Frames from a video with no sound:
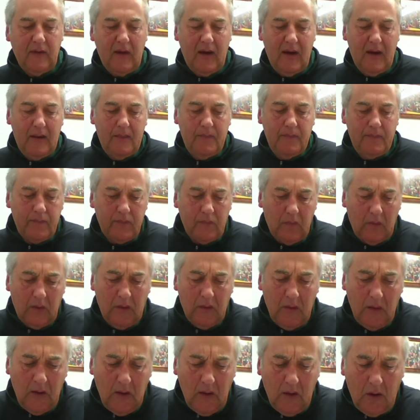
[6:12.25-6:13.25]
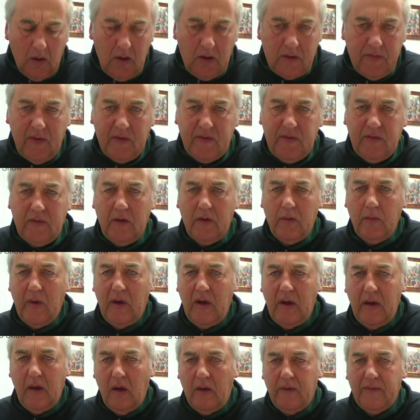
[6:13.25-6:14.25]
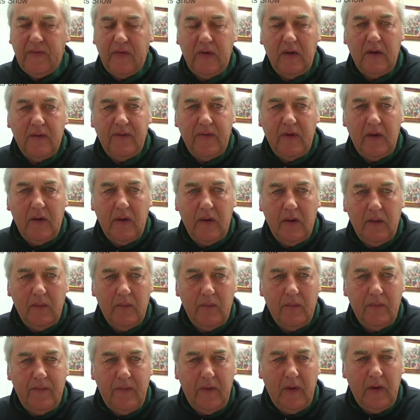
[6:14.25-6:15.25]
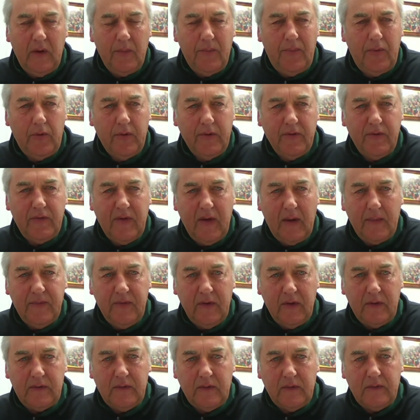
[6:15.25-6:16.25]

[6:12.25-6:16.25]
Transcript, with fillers: Um, look, this is a really obviously a very very important subject.